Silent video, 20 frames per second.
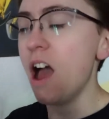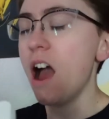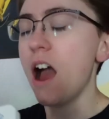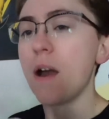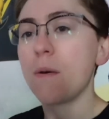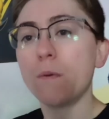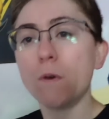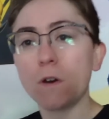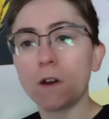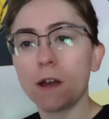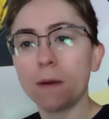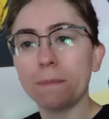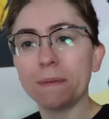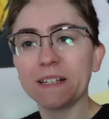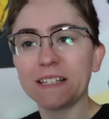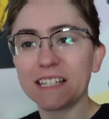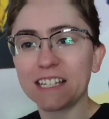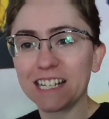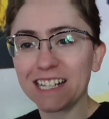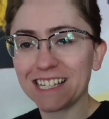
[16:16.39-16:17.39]
I woke up
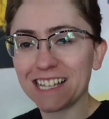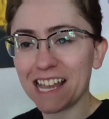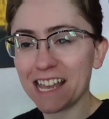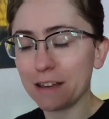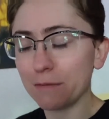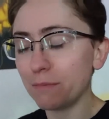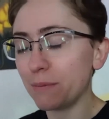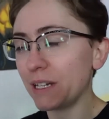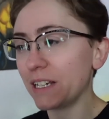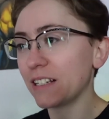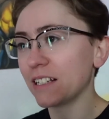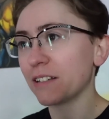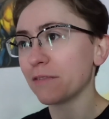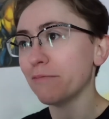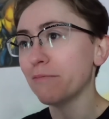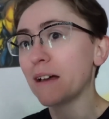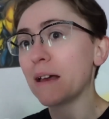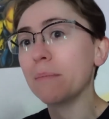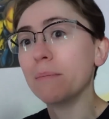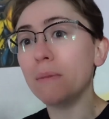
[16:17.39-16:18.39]
at 6 a.m. because of
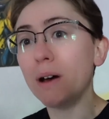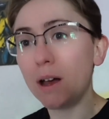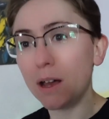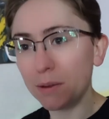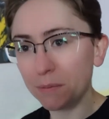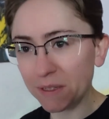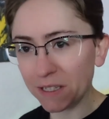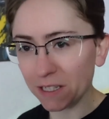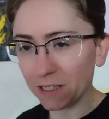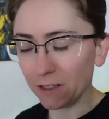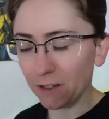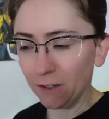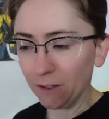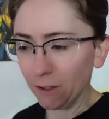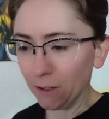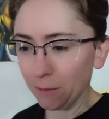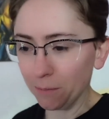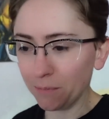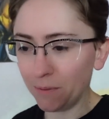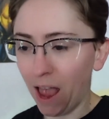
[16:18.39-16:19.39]
my mom's
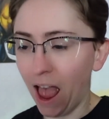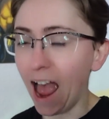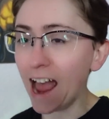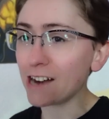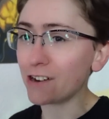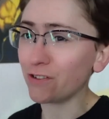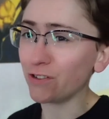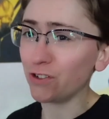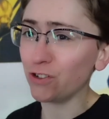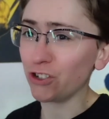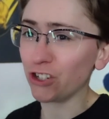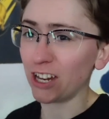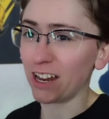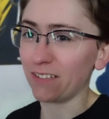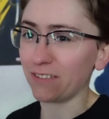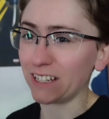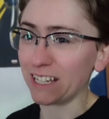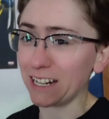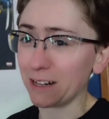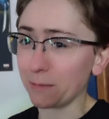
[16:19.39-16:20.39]
alarm. I don't usually
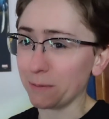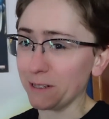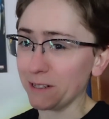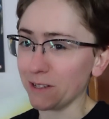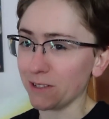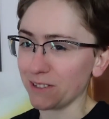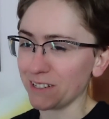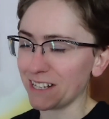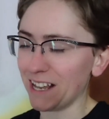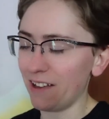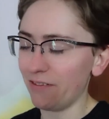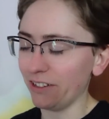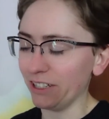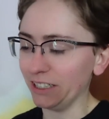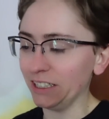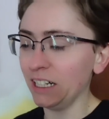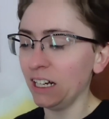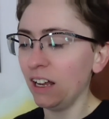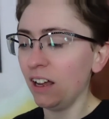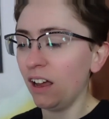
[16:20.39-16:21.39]
have to get up until 7.